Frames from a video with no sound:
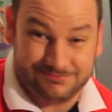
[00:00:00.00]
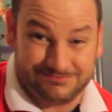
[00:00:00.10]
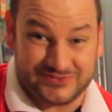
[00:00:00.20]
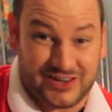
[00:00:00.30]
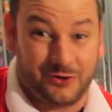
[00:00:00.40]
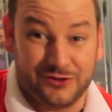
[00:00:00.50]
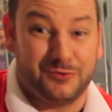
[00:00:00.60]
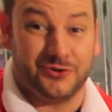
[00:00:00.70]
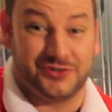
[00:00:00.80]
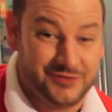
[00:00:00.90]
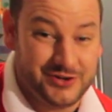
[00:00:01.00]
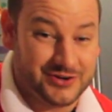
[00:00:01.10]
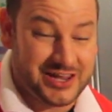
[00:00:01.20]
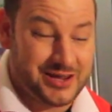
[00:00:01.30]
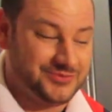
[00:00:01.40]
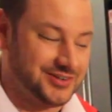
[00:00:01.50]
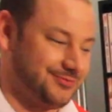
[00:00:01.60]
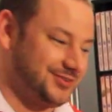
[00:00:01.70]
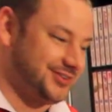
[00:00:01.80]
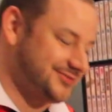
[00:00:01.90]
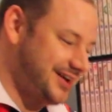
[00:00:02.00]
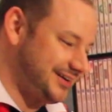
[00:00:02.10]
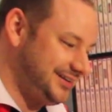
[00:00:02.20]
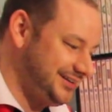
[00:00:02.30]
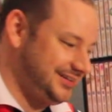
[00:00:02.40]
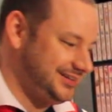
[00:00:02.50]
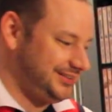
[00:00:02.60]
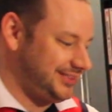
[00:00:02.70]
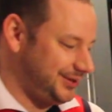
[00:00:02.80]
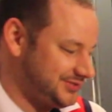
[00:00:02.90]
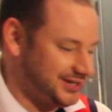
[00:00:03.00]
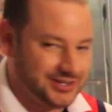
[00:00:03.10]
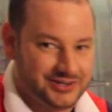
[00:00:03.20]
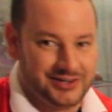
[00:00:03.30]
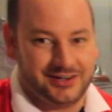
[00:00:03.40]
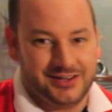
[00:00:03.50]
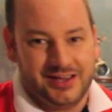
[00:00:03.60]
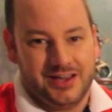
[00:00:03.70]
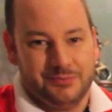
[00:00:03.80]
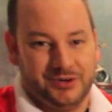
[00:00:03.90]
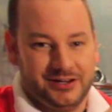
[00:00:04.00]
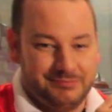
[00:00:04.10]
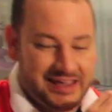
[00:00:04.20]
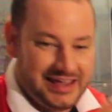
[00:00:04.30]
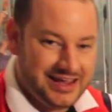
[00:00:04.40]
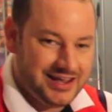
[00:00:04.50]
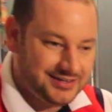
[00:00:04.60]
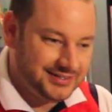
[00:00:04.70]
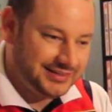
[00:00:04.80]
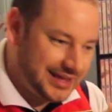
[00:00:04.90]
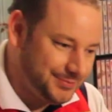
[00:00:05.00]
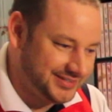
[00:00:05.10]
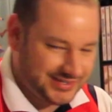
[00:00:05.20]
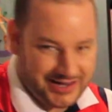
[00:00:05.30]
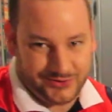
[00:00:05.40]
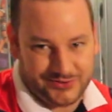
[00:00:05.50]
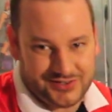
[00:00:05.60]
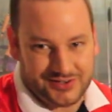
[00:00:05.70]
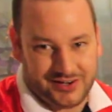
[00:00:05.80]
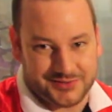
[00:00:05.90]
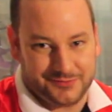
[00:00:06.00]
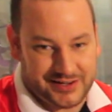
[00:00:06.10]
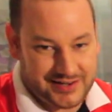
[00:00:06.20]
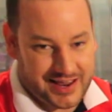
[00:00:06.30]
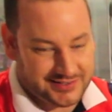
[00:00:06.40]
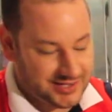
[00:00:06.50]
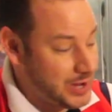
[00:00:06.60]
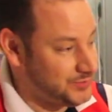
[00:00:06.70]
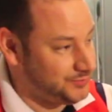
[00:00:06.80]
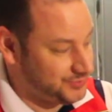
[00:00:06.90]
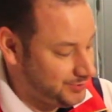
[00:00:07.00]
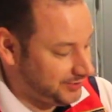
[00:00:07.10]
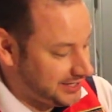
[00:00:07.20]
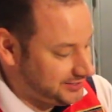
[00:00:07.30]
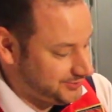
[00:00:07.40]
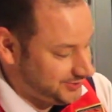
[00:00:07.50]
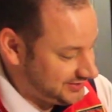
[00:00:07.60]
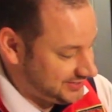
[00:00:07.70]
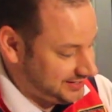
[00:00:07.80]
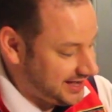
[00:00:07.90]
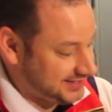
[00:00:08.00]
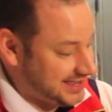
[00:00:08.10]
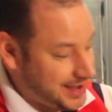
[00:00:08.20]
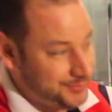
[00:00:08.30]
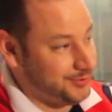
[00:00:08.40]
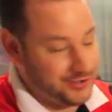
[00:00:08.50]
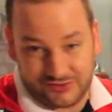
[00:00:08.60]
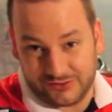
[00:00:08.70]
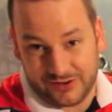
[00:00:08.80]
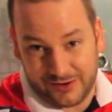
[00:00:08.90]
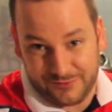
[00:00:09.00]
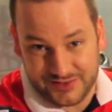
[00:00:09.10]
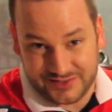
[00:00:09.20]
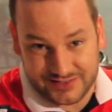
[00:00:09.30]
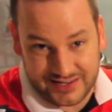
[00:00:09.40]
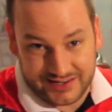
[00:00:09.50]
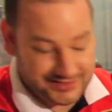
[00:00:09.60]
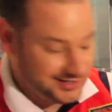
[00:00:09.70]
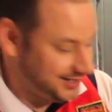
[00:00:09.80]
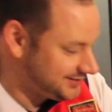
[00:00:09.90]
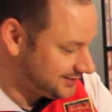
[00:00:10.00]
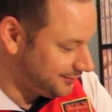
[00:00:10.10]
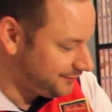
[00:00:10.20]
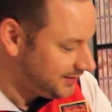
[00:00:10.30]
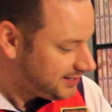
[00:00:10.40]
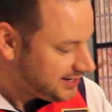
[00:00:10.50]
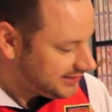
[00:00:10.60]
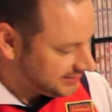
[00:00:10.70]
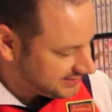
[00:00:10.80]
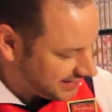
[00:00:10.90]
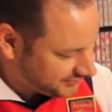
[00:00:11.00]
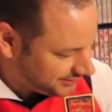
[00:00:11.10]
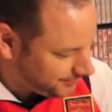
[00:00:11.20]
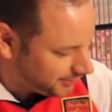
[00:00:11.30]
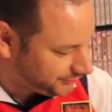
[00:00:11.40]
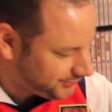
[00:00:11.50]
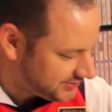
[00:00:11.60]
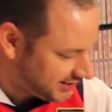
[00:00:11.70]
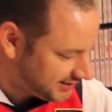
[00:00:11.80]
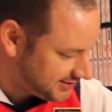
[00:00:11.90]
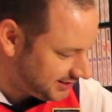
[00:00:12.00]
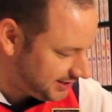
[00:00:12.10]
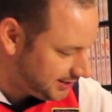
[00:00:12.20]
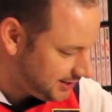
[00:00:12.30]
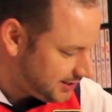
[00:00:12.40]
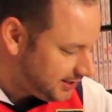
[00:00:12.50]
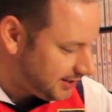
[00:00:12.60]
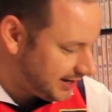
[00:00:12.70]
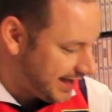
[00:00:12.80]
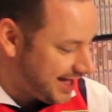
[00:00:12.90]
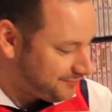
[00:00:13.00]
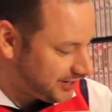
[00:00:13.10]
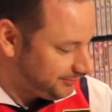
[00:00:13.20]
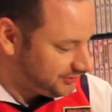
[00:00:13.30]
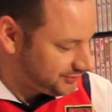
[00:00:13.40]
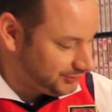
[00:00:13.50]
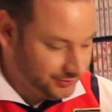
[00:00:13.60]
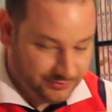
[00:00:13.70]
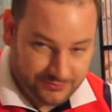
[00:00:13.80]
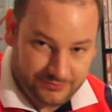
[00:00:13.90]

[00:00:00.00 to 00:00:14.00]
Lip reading: saw all the full motion video games and were distracted and didn't think it was any good. But man, did they miss out on some fantastic games, which we will get to because the next cabinet we're going to show off is the Sega CD stuff. This is actually the Model 2 Sega CD. I have my original